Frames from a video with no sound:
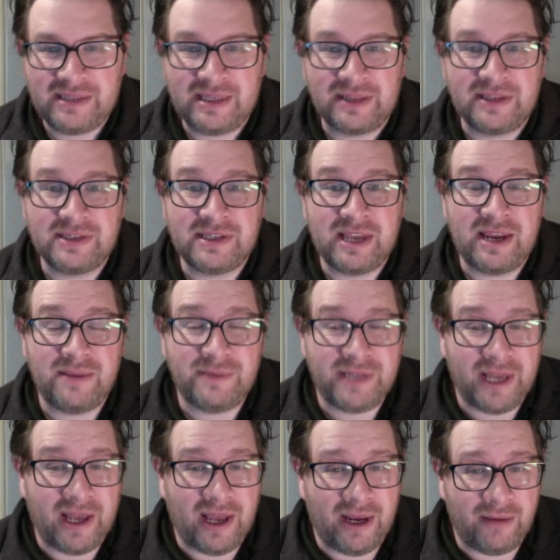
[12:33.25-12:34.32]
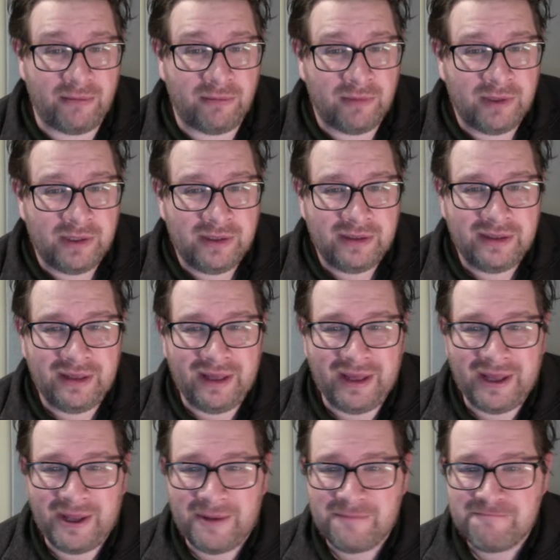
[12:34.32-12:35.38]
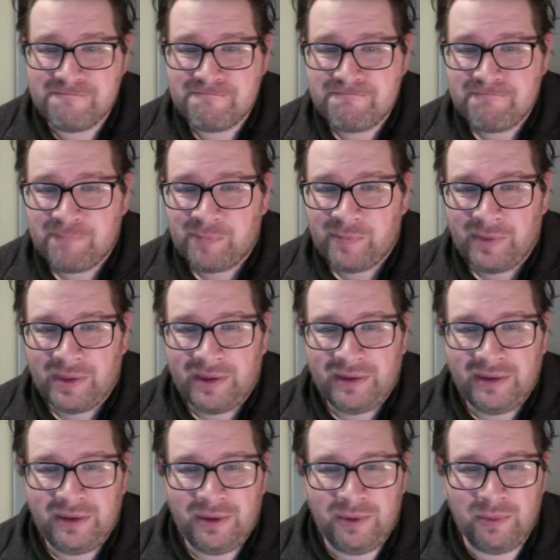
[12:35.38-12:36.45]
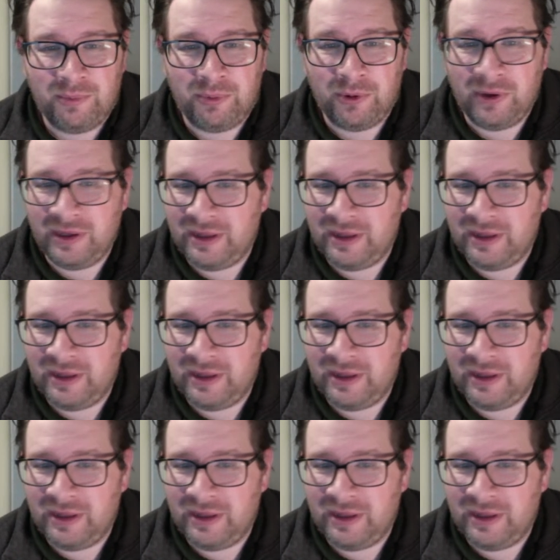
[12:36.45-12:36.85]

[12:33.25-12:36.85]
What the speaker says: At the same time, boy,